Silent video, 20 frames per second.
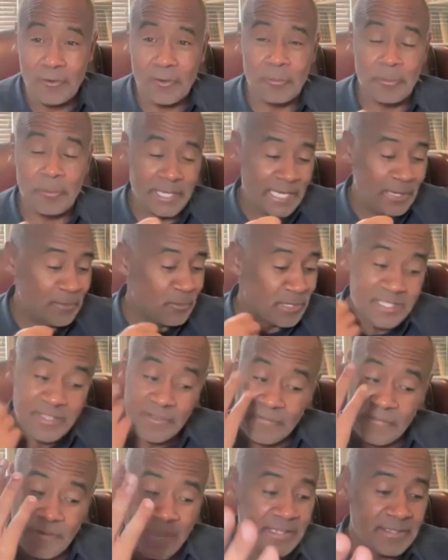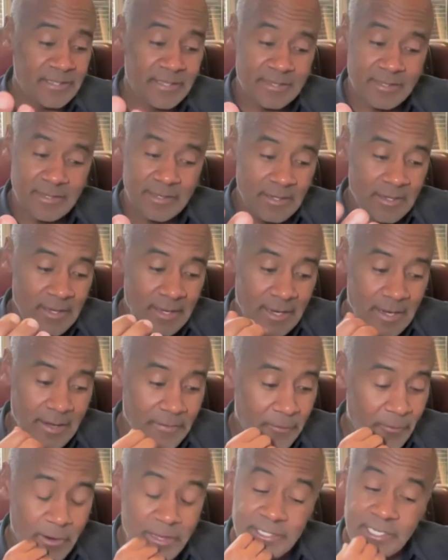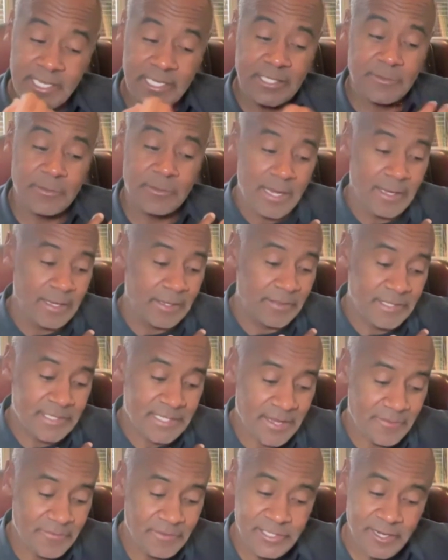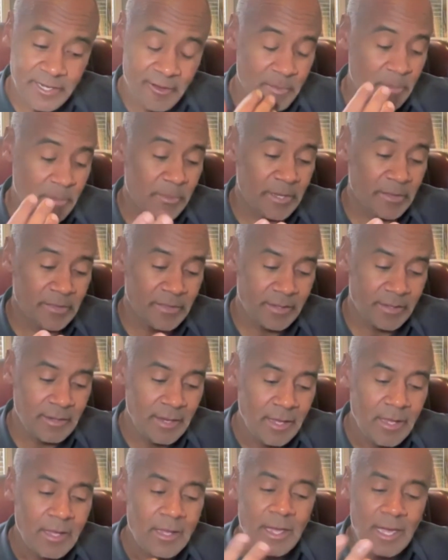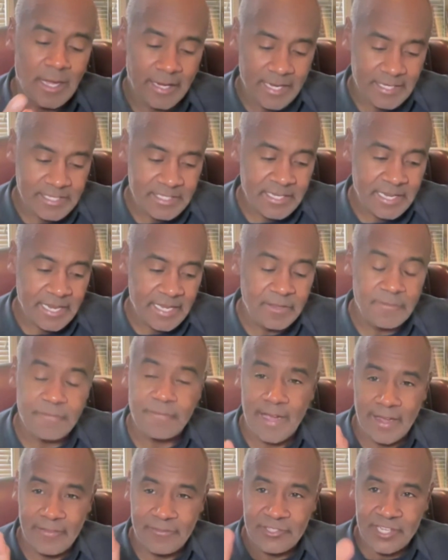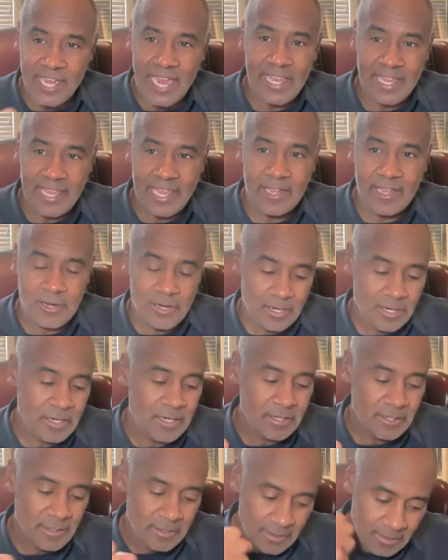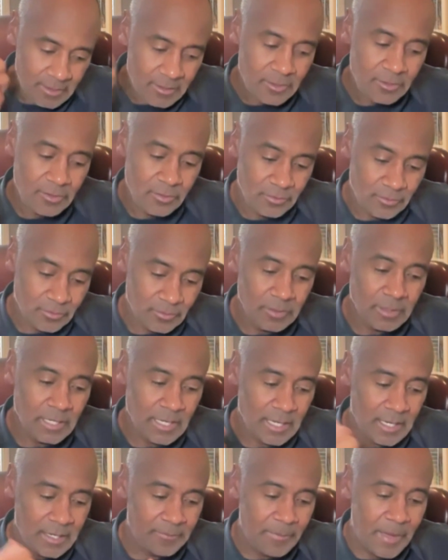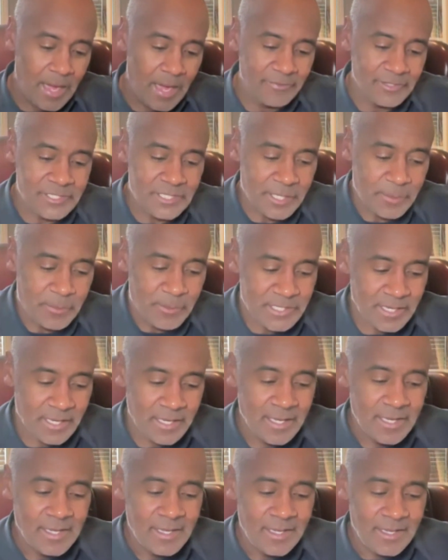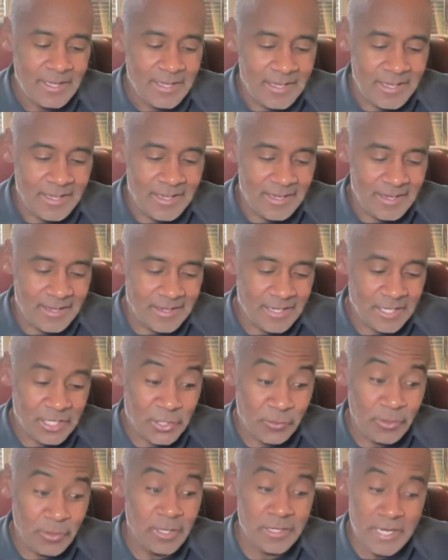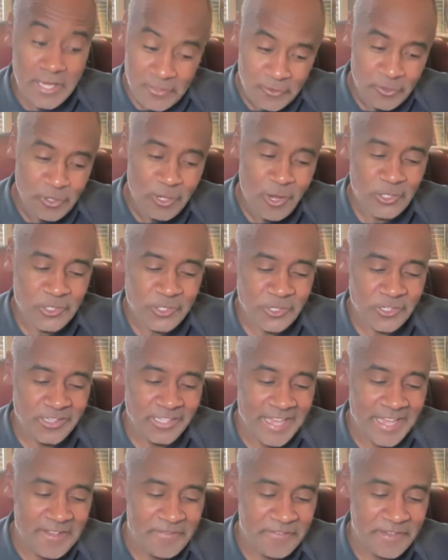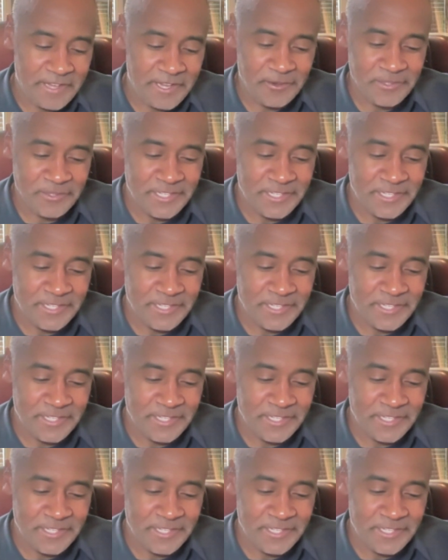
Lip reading: but he was the face of the Redskins in the 70s, I remember. And then I guess in 85, Jack Kent Cooke, who obviously was another larger than life figure in